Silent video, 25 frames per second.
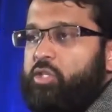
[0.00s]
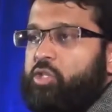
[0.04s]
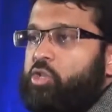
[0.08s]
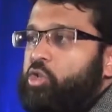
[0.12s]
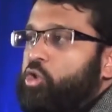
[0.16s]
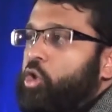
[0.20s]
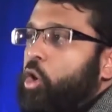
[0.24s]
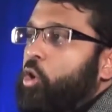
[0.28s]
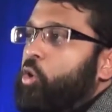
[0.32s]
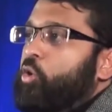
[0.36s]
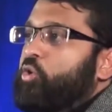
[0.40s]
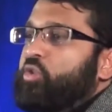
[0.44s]
this
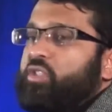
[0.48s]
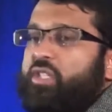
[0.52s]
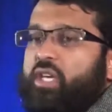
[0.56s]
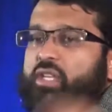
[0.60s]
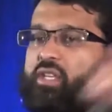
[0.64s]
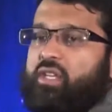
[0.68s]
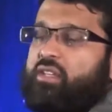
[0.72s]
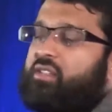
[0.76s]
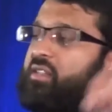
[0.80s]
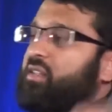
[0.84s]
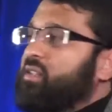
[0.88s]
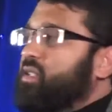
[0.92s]
shows
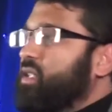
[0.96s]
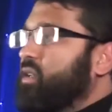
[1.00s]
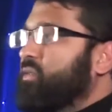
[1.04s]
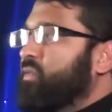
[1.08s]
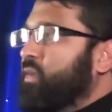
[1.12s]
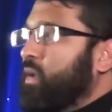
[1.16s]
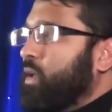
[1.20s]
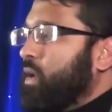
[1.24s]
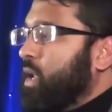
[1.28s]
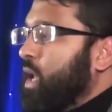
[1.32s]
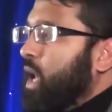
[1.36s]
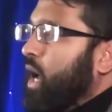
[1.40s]
that he's a
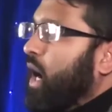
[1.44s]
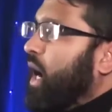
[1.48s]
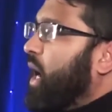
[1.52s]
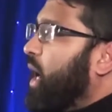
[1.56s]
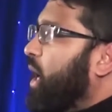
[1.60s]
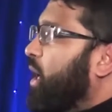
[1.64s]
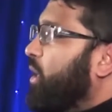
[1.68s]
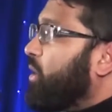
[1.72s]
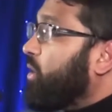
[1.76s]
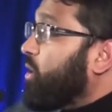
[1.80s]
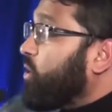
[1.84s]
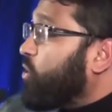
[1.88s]
deviant.
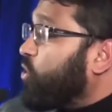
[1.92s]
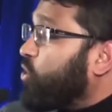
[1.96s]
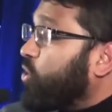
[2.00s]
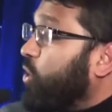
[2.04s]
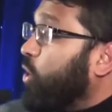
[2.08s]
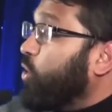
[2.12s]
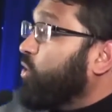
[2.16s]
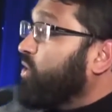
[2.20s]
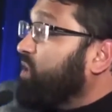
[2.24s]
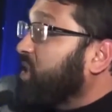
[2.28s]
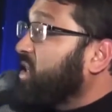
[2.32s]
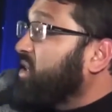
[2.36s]
Aha, this
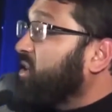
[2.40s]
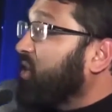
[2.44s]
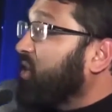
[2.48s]
shows